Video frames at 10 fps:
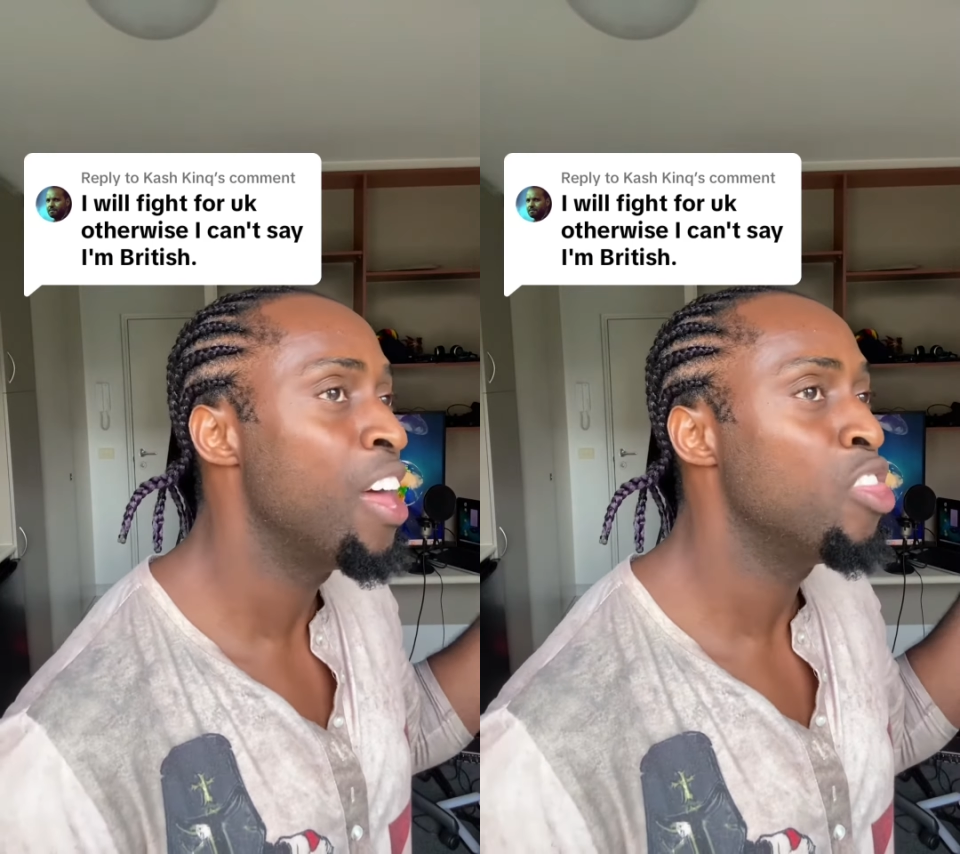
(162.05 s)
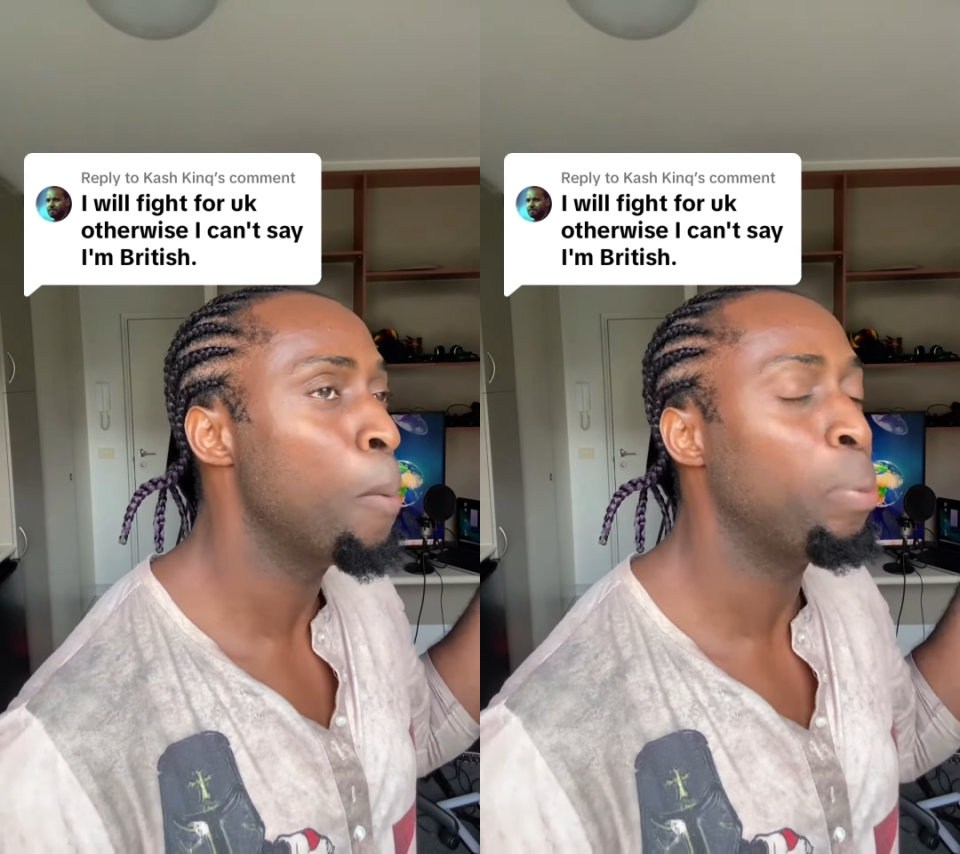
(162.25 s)

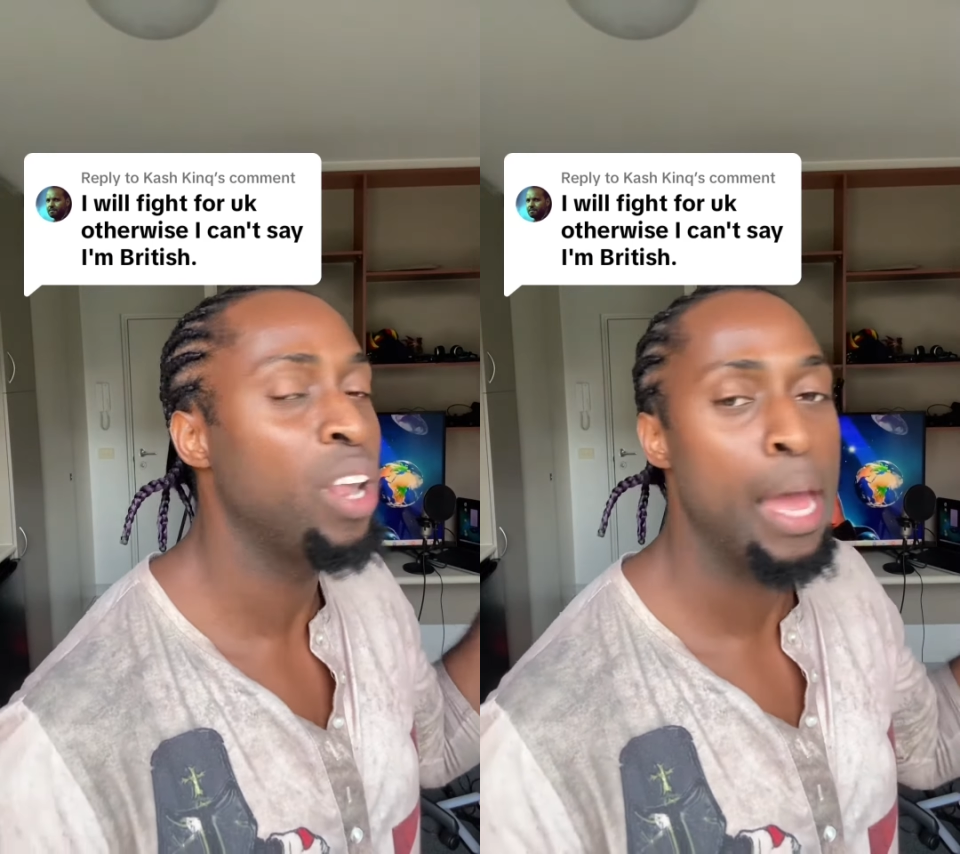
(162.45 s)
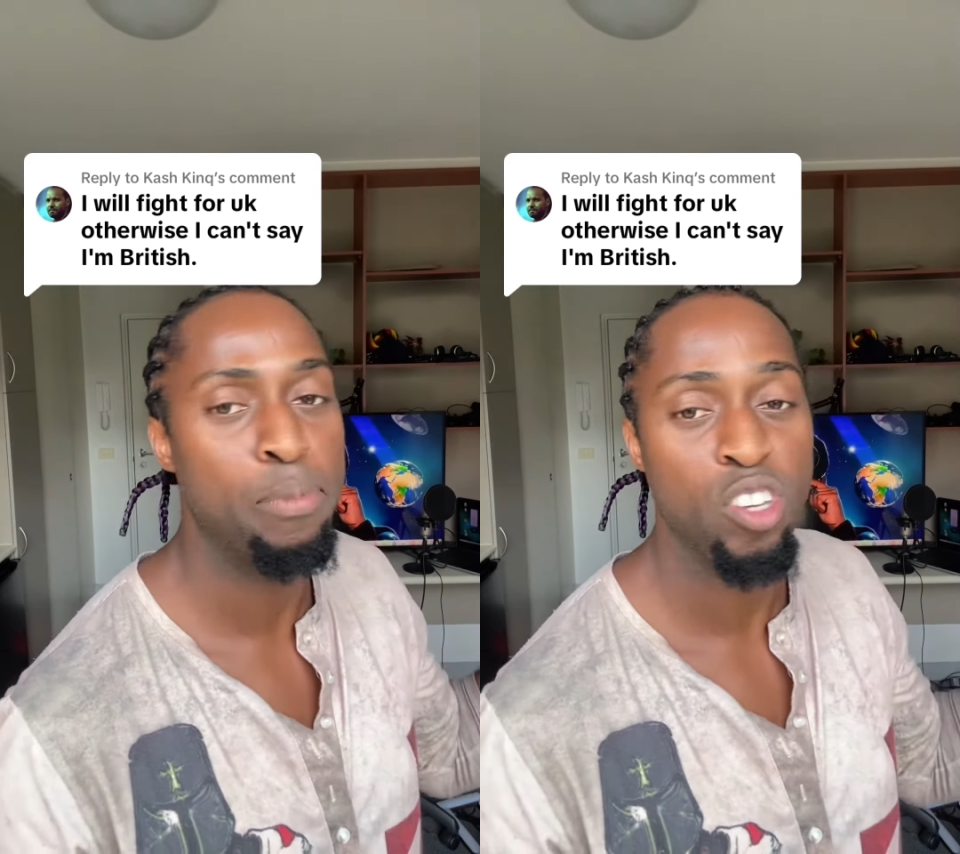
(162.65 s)
the
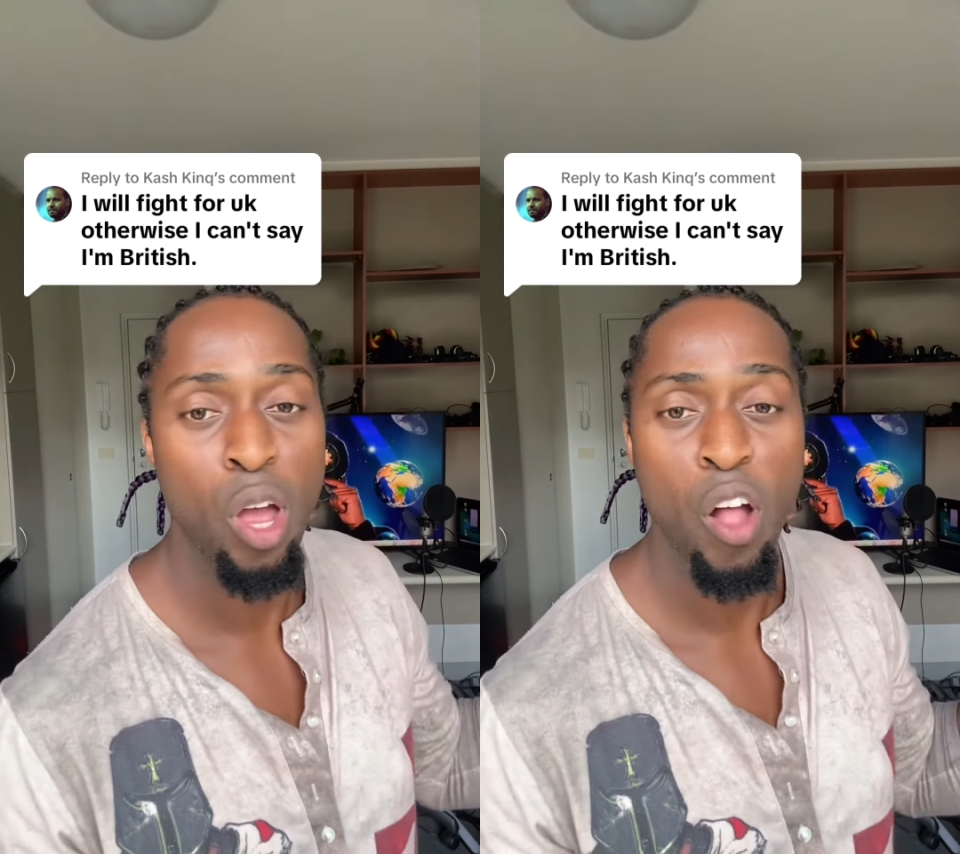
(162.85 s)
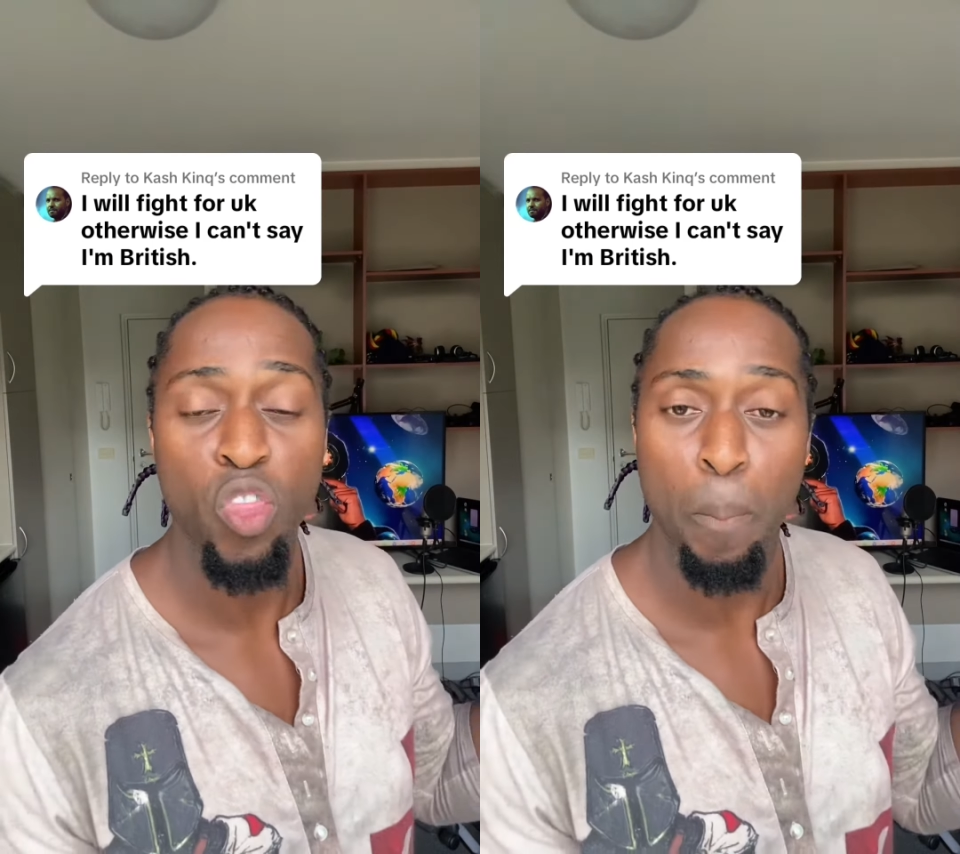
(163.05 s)
plebs,
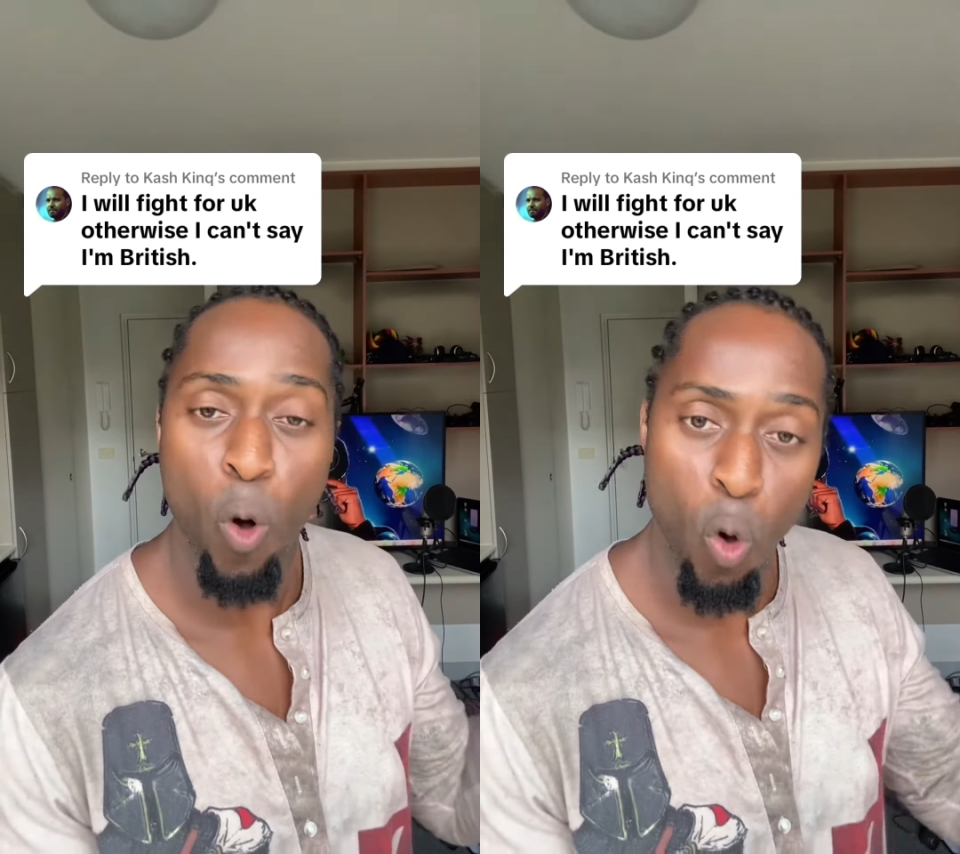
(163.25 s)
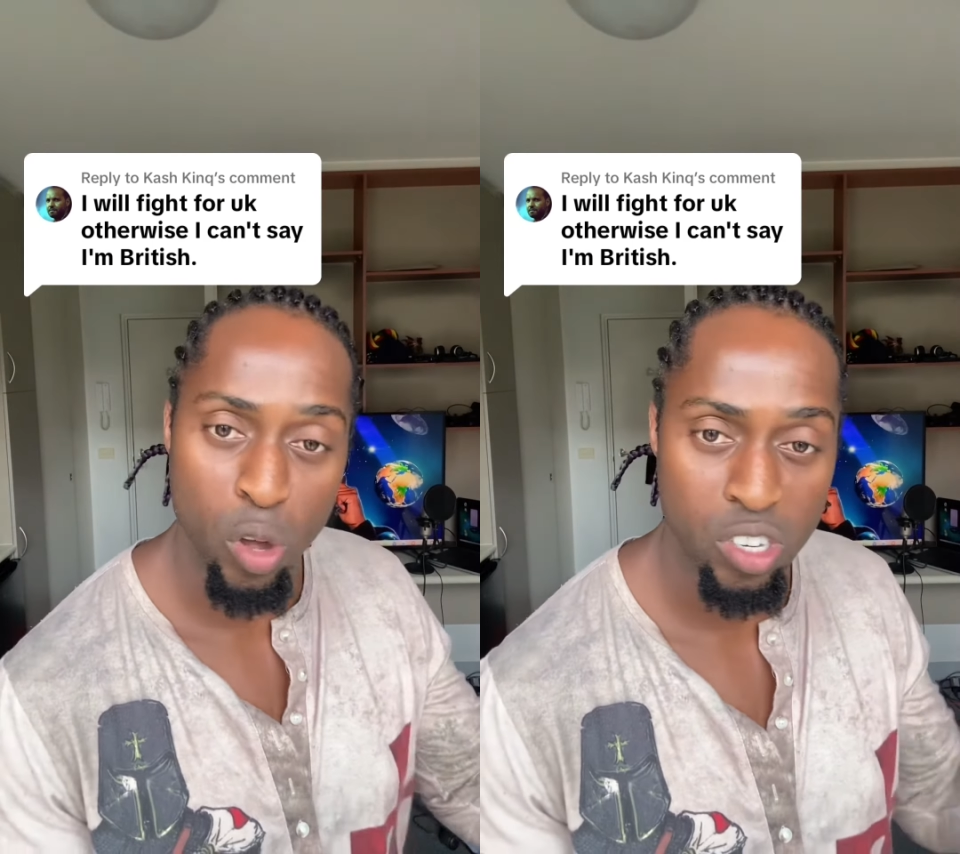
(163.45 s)
the
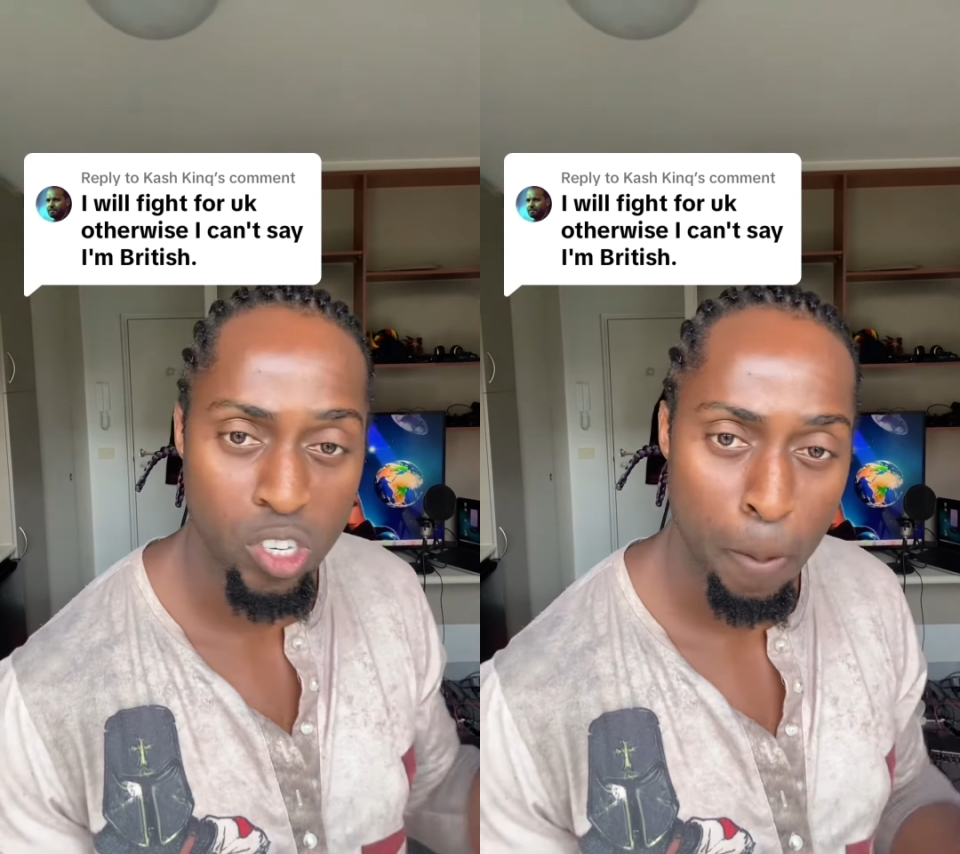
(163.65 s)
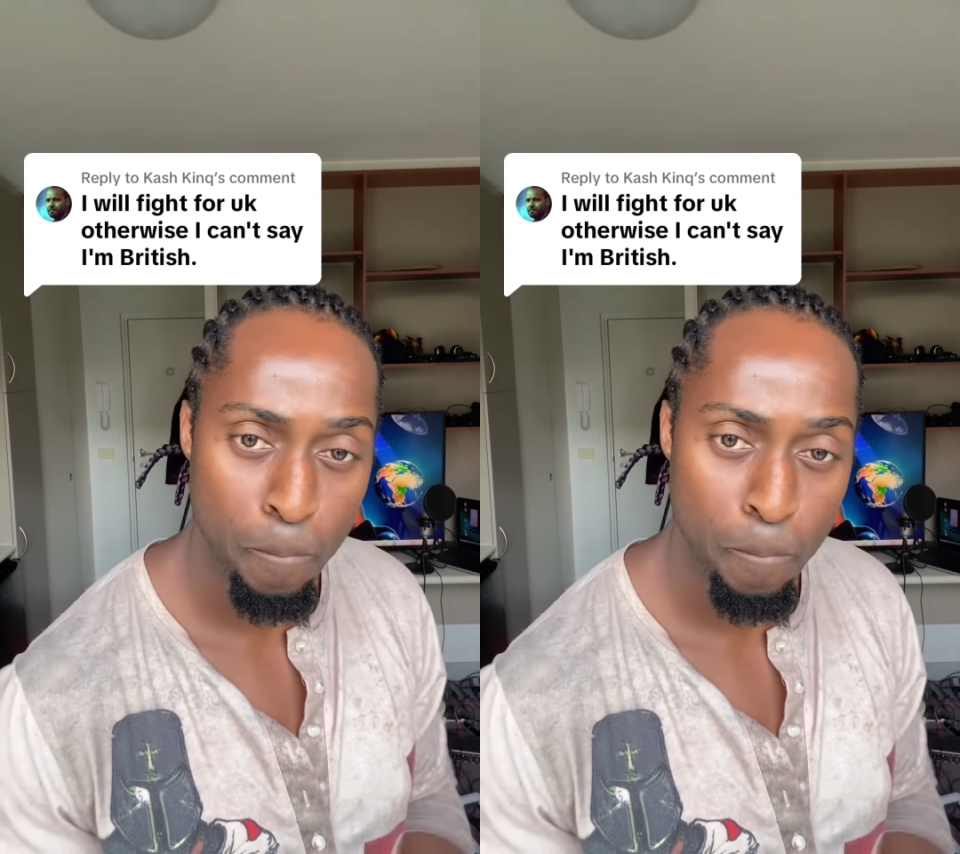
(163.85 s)
pawns,